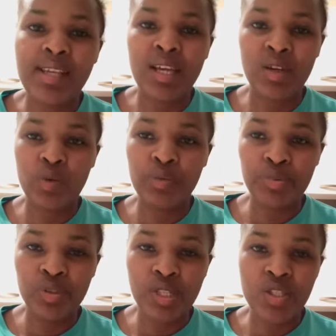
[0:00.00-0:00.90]
I hope you
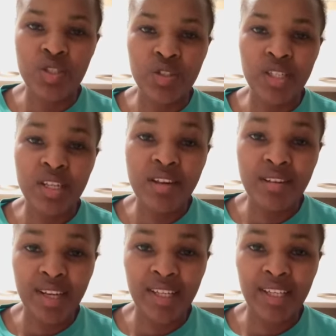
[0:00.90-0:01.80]
enjoyed
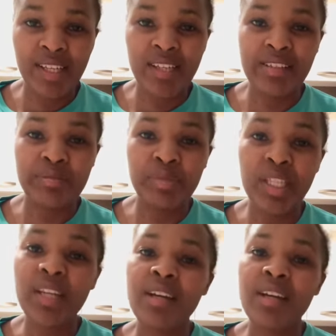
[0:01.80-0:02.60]
learning Arabic.